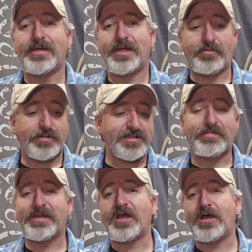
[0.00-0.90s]
And when you're
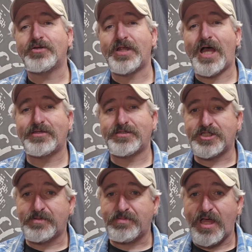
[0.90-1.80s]
spending $100 to
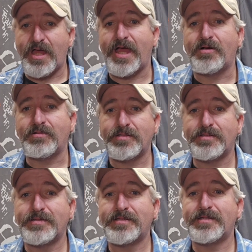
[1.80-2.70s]
ship a gun out,
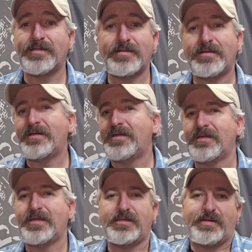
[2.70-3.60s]

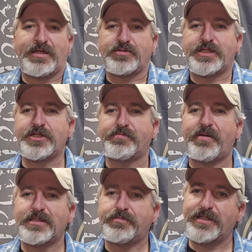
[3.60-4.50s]
you might as well change your
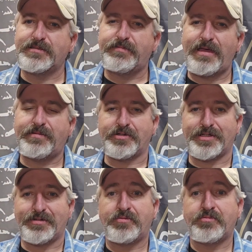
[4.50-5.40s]
price point to
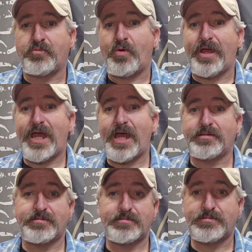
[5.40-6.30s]
$500. Why not?
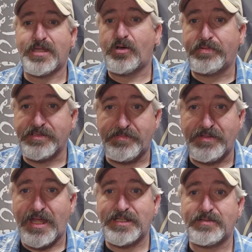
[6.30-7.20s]
That opens up a
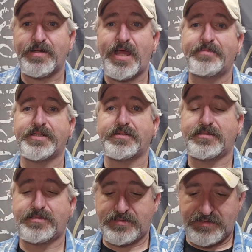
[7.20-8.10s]
lot of different
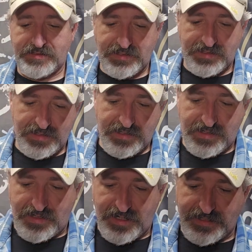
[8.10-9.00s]
options,
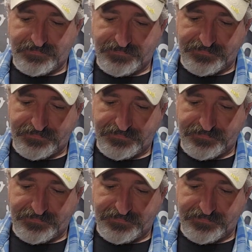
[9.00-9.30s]
right?